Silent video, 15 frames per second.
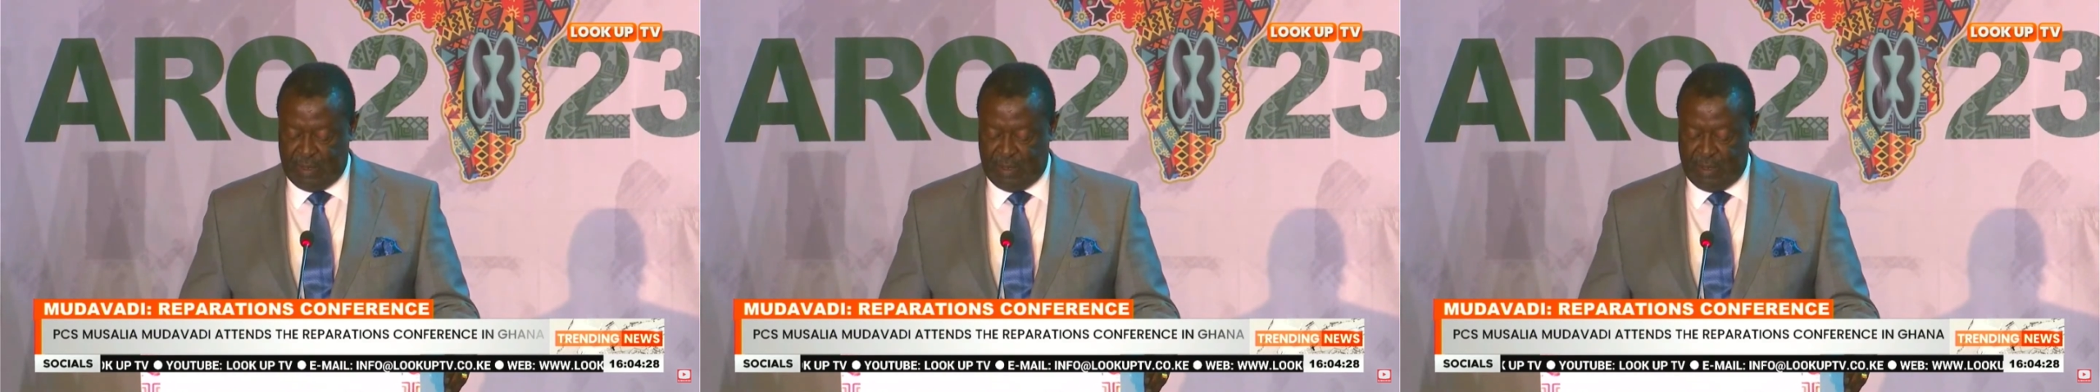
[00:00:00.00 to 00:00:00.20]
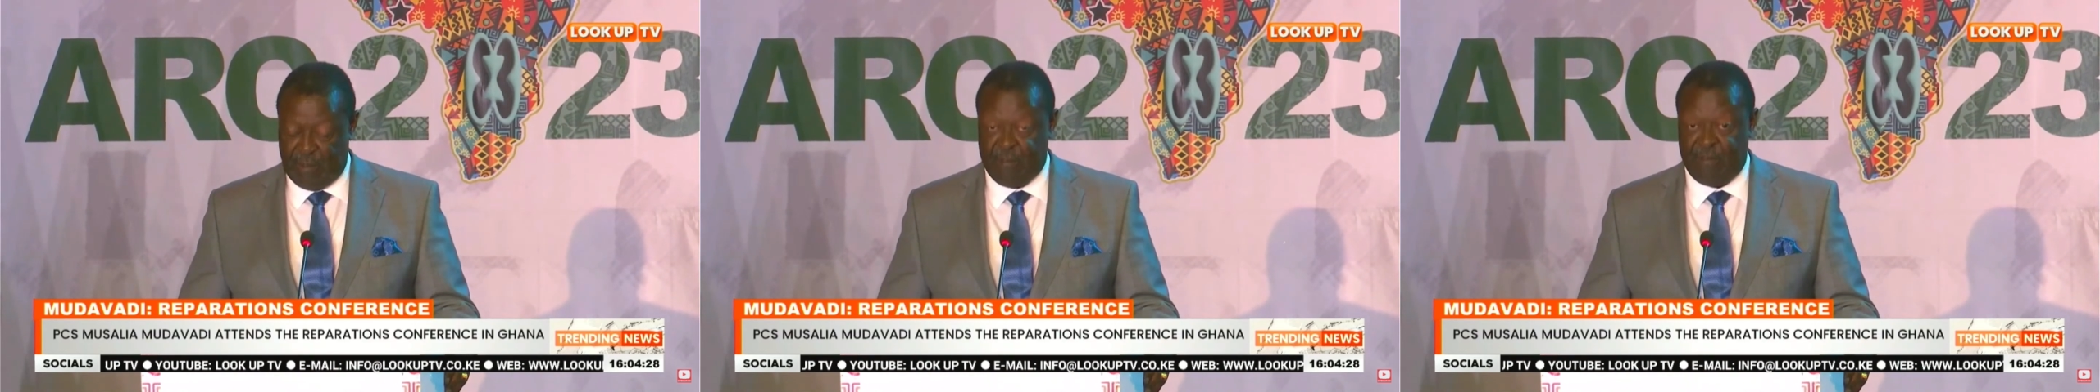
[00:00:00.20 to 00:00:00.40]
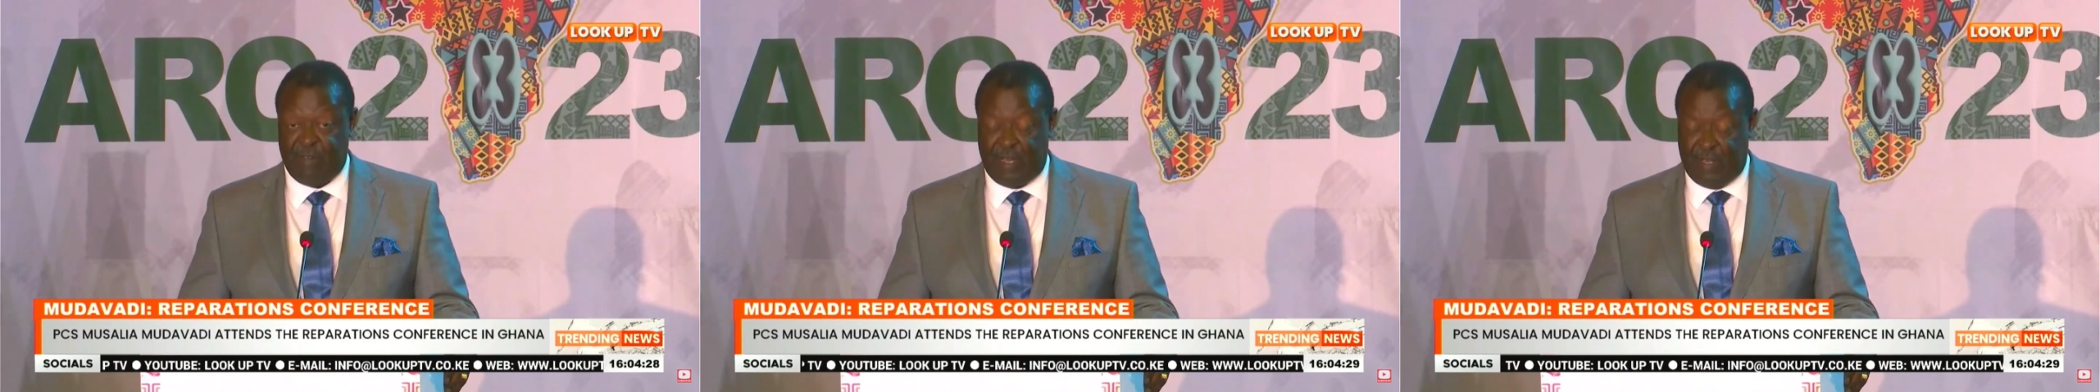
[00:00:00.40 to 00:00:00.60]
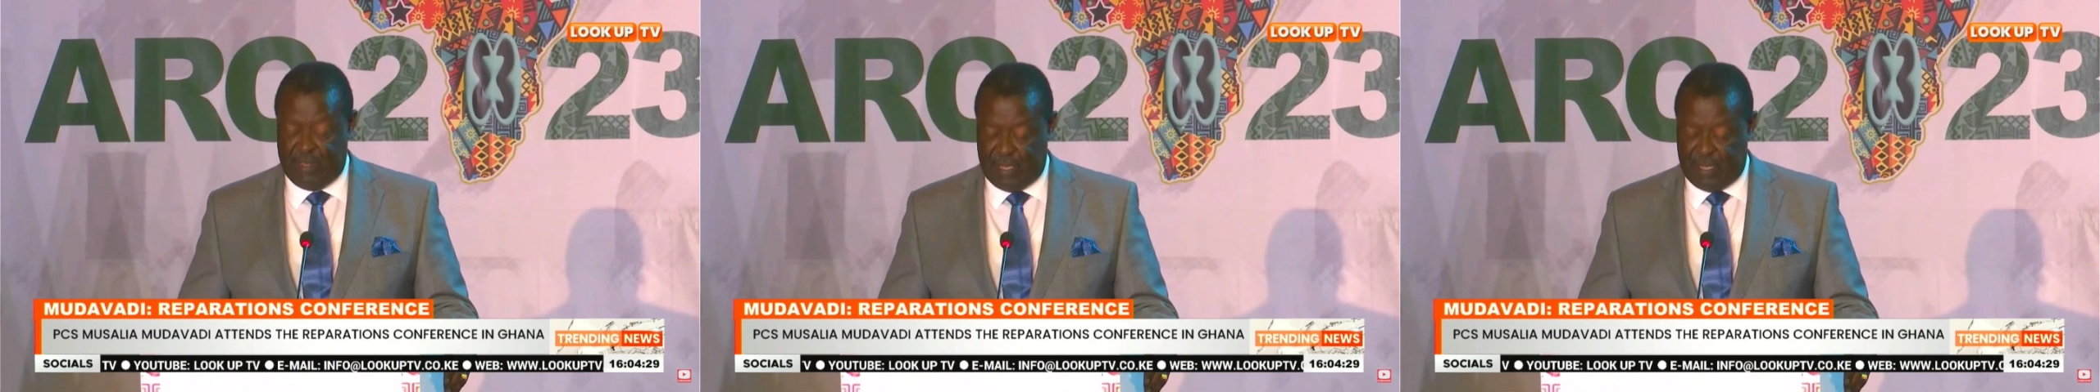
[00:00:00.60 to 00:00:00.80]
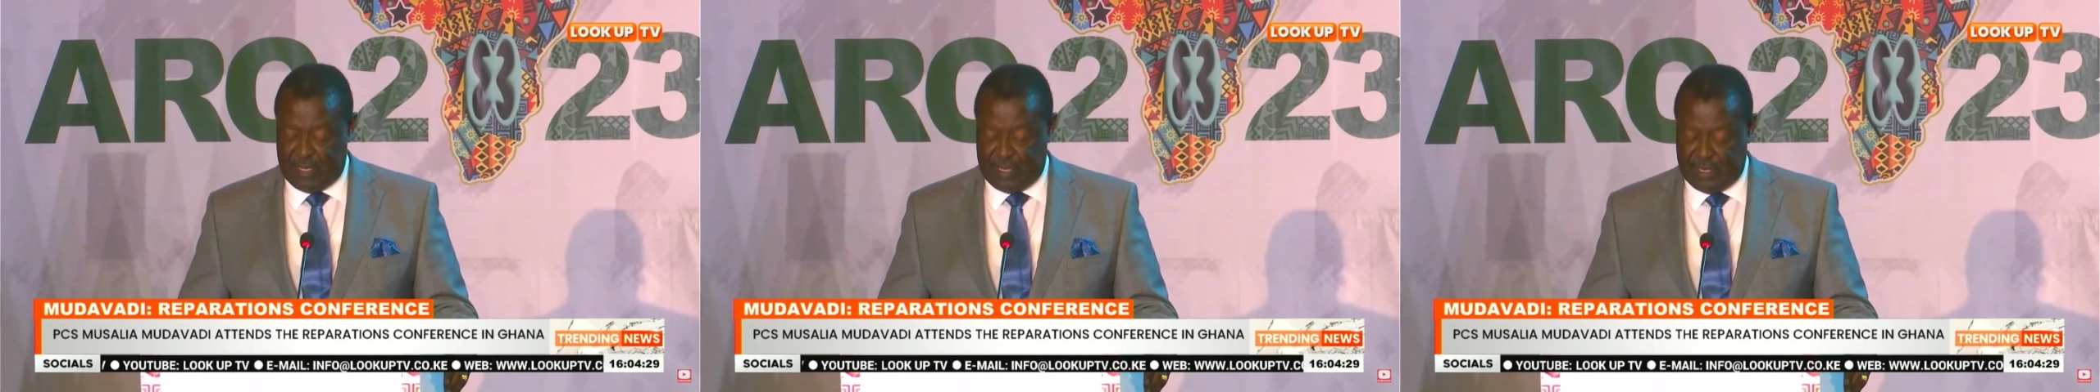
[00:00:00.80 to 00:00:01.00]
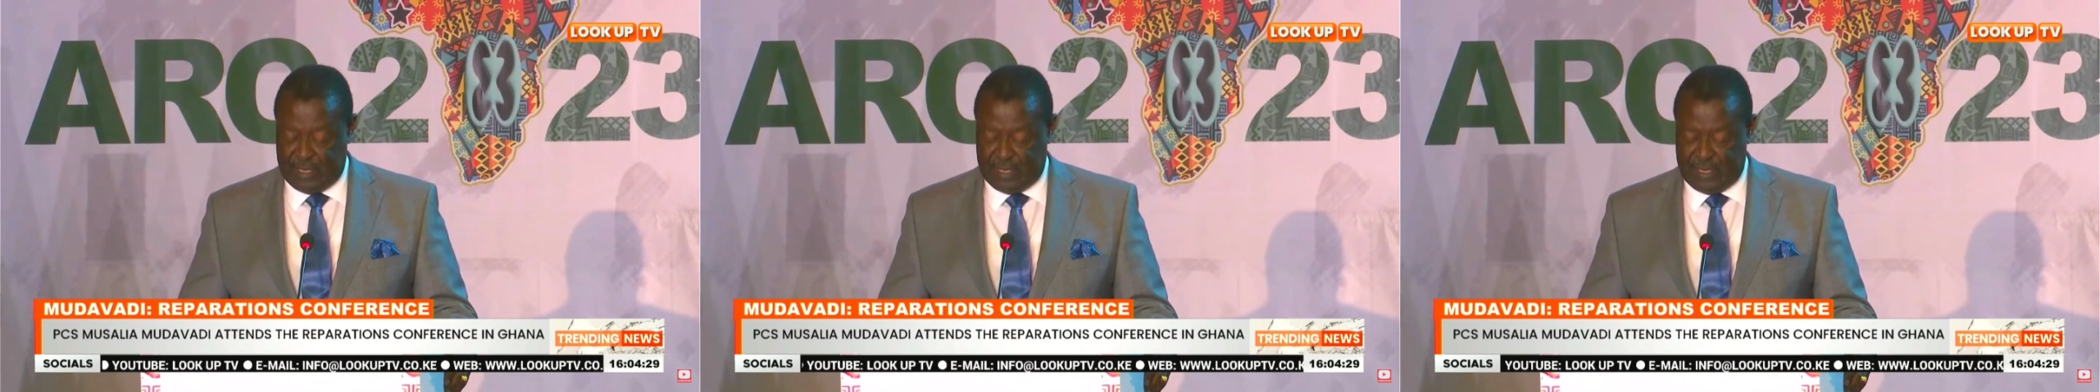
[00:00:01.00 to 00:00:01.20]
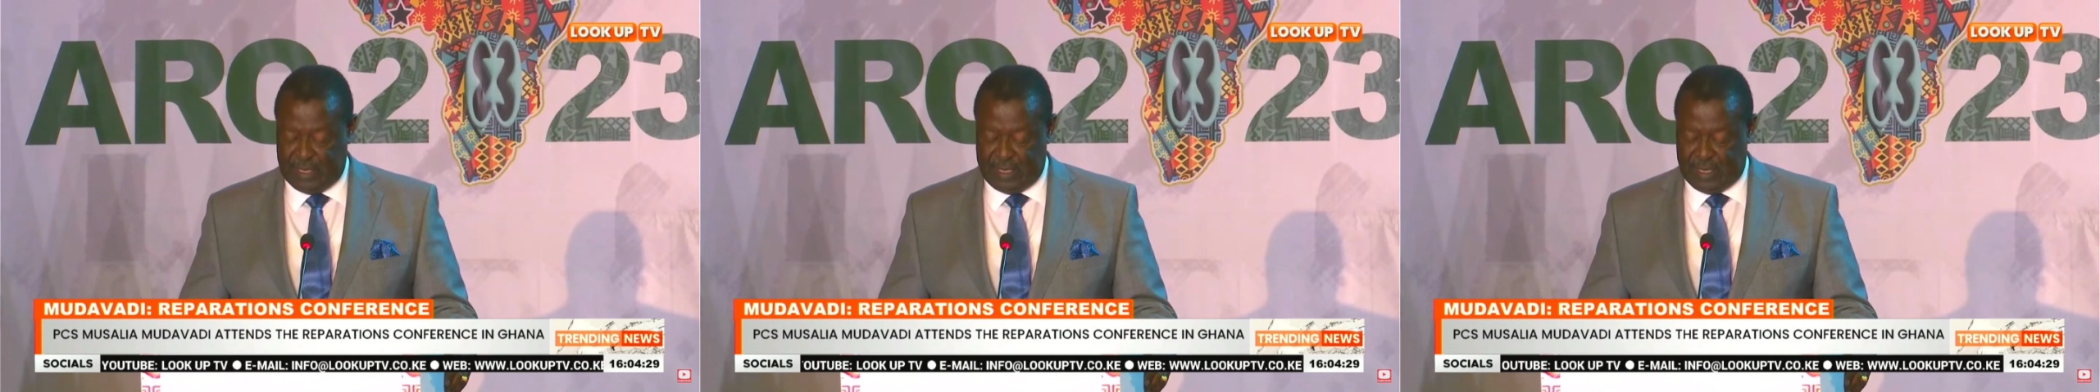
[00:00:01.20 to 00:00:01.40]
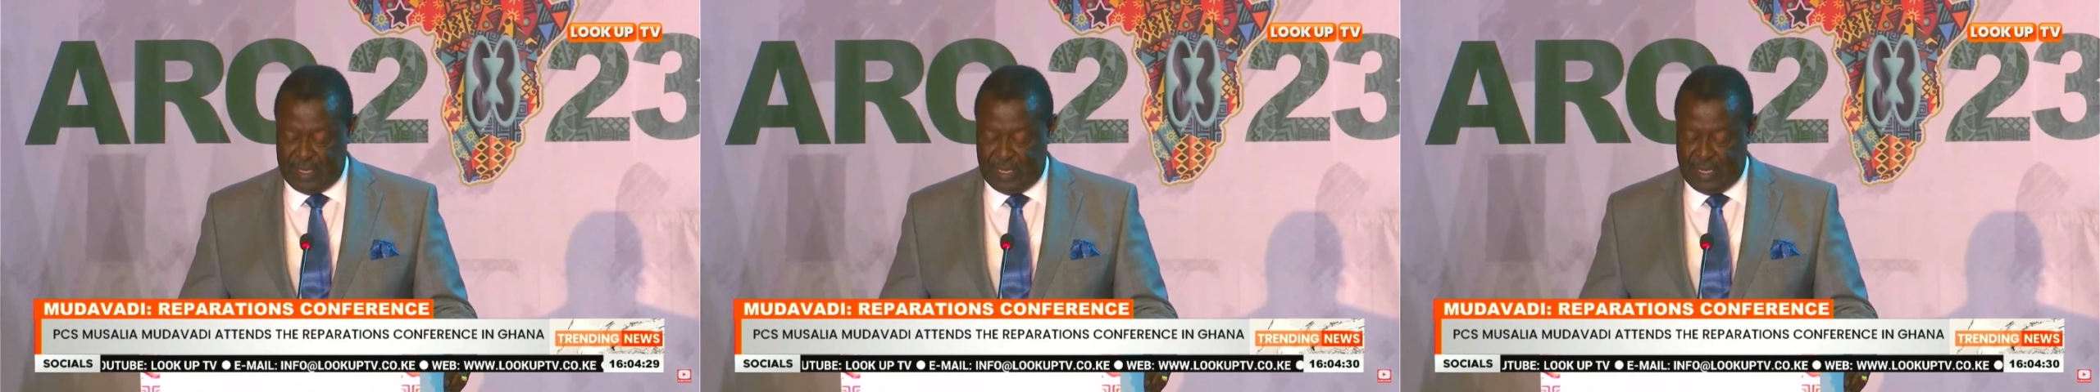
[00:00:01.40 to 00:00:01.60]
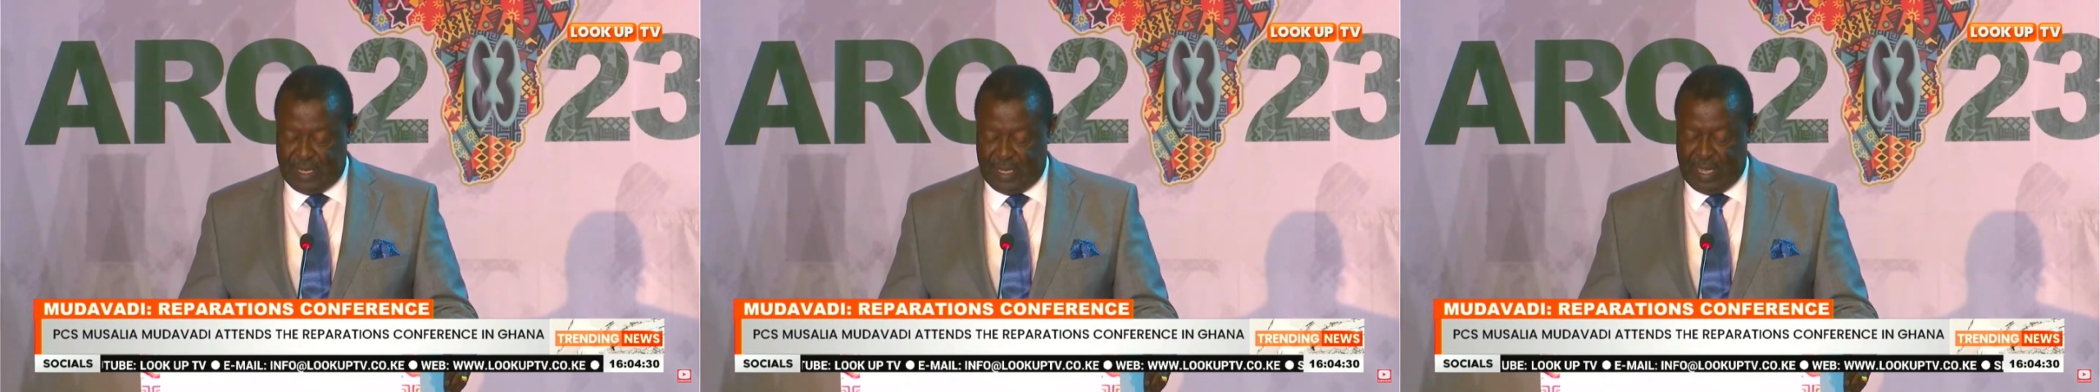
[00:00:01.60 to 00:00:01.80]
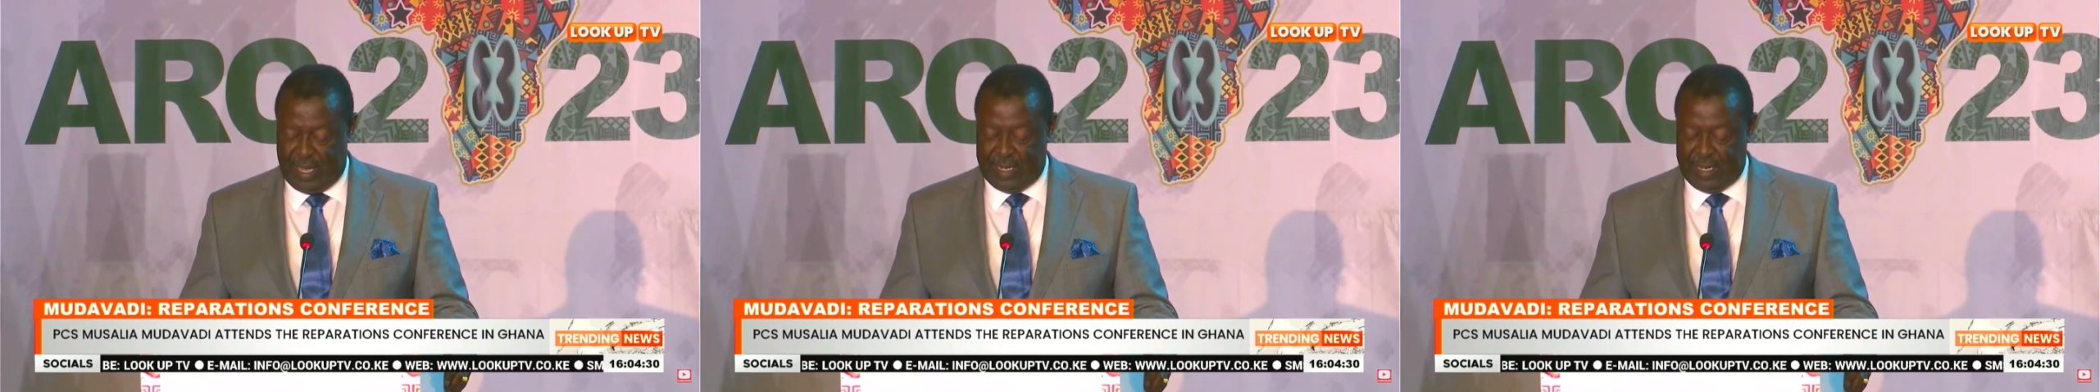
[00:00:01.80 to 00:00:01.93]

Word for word: Further, I